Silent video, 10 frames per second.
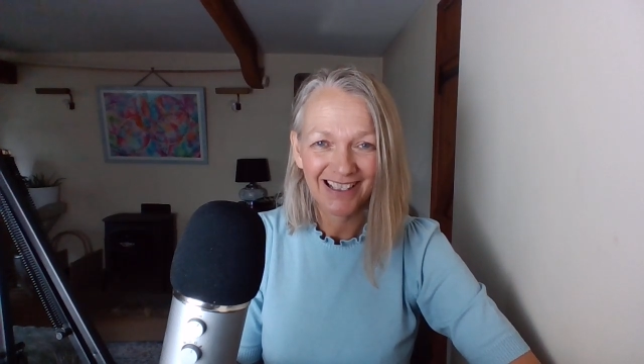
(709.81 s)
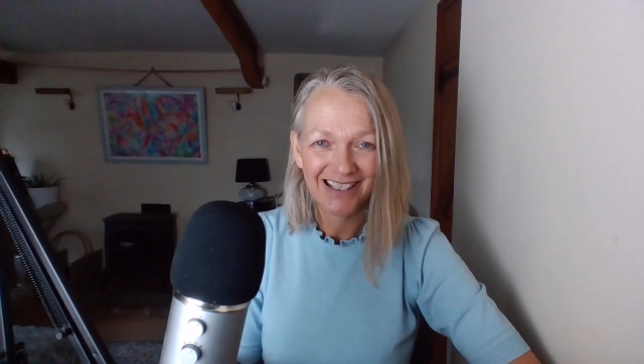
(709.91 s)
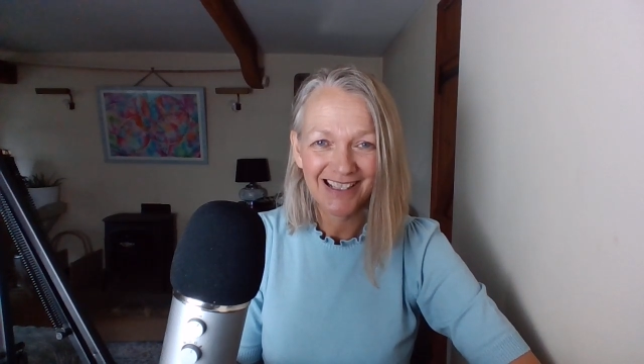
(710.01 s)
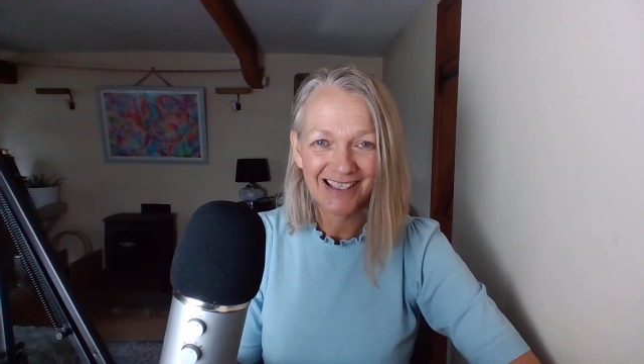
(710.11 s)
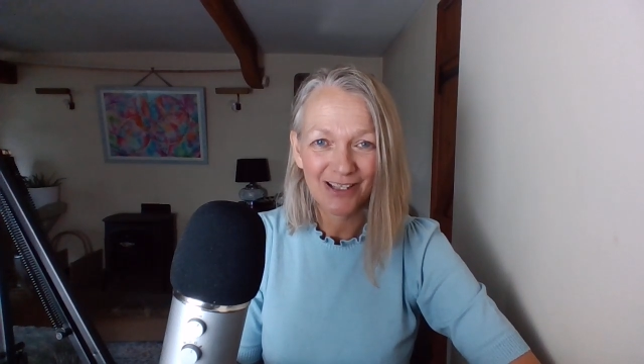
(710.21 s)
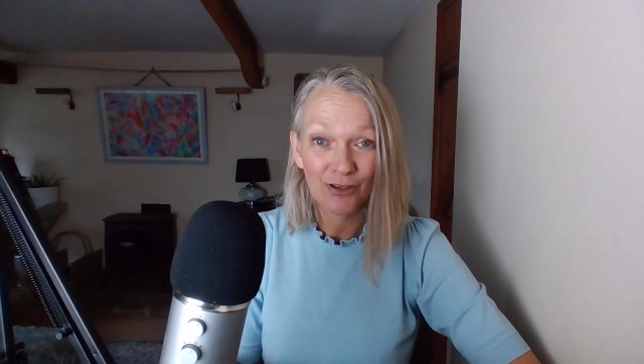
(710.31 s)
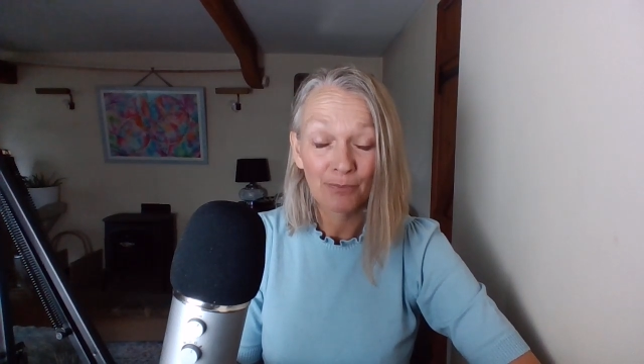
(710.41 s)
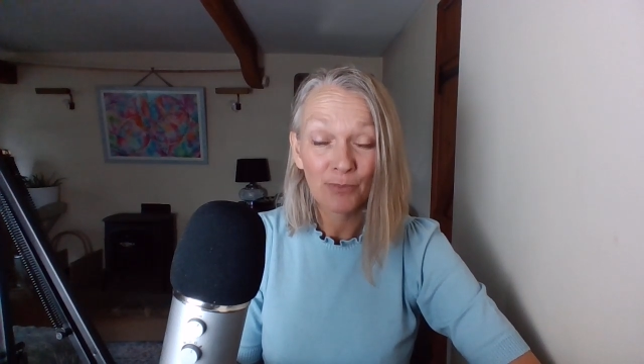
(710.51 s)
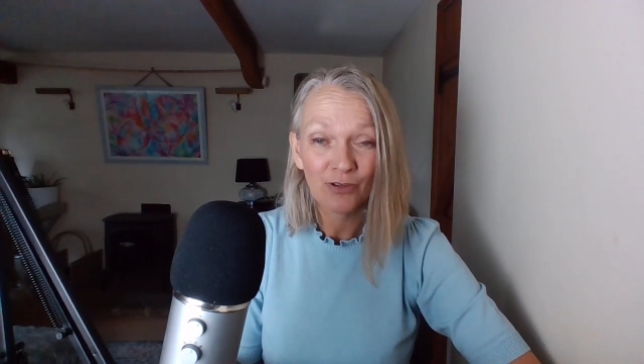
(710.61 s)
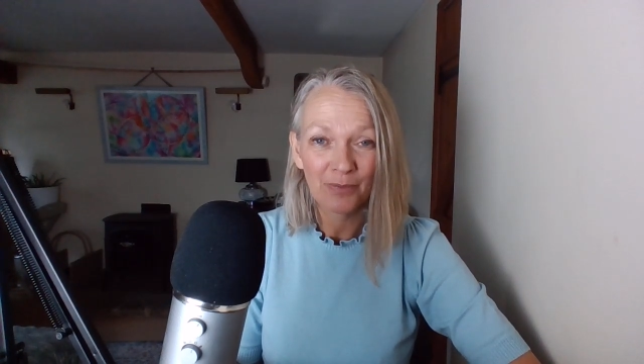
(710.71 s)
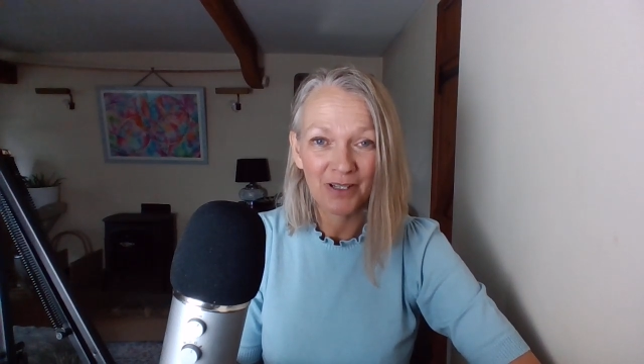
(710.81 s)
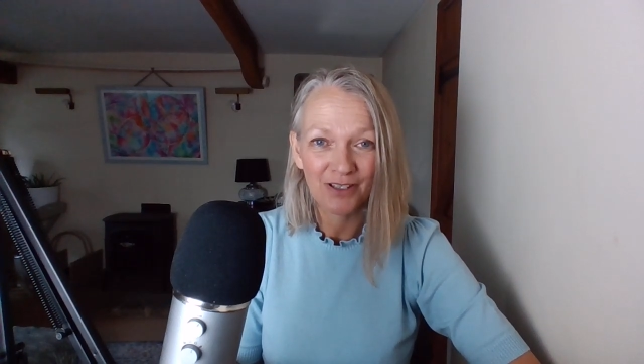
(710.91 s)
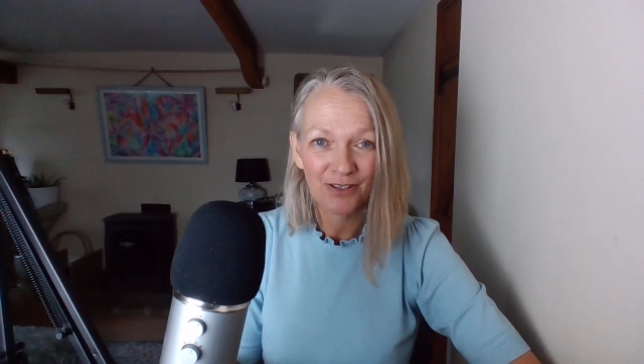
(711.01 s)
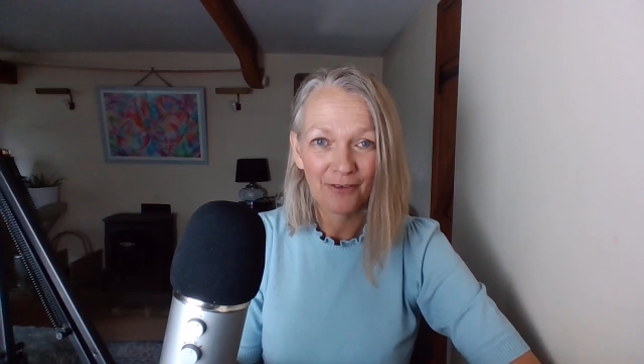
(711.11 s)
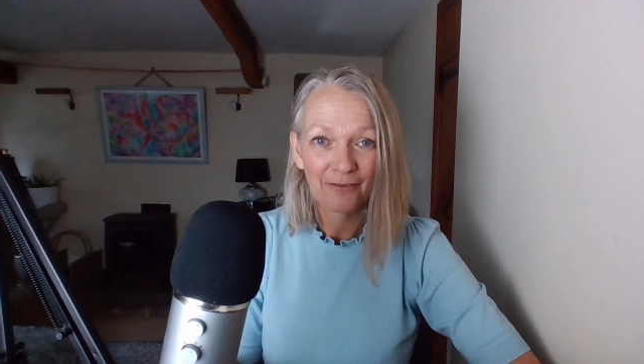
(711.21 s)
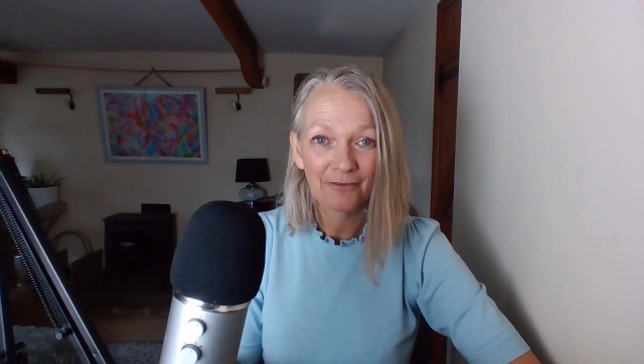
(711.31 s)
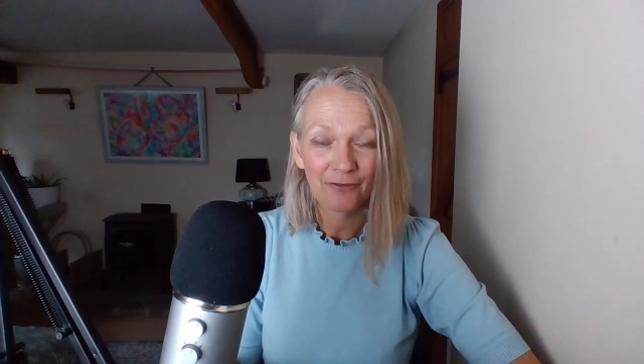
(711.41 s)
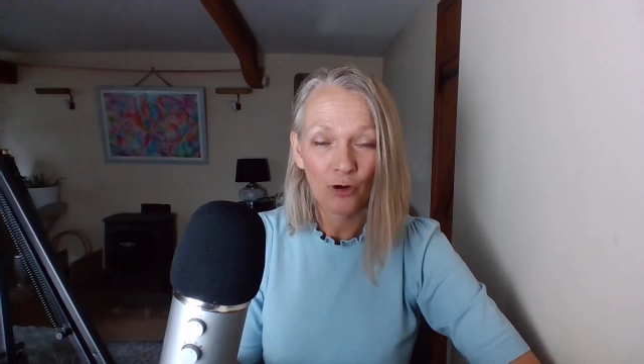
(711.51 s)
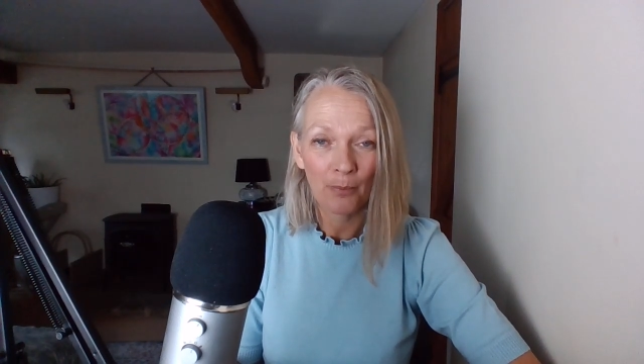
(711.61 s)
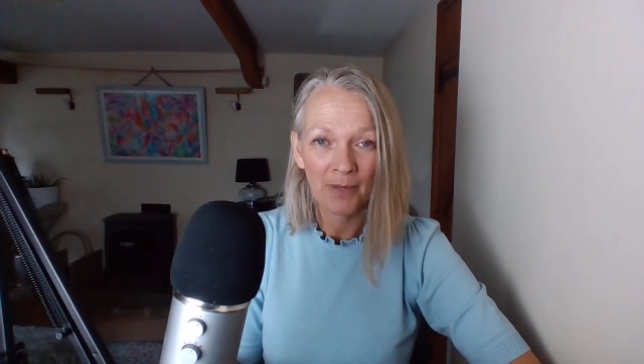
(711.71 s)
It is the movement
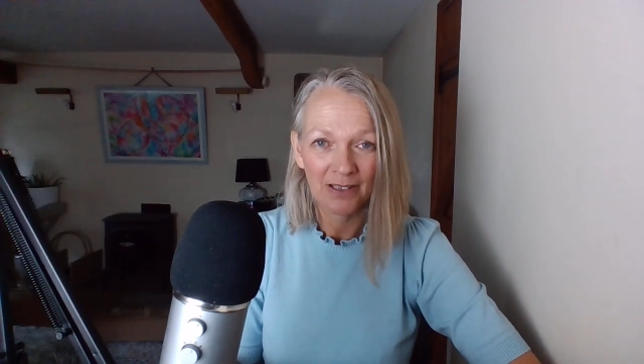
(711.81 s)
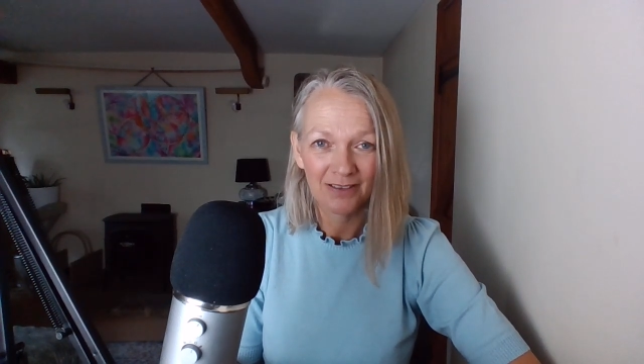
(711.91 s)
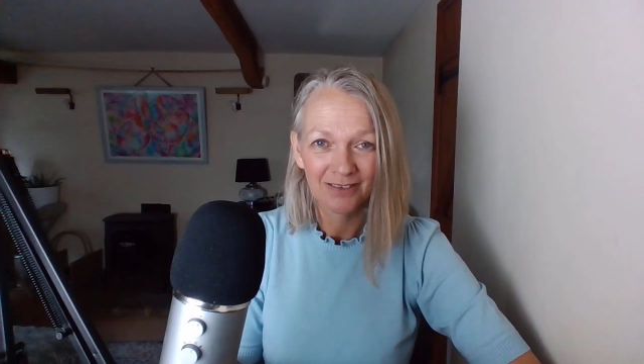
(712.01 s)
from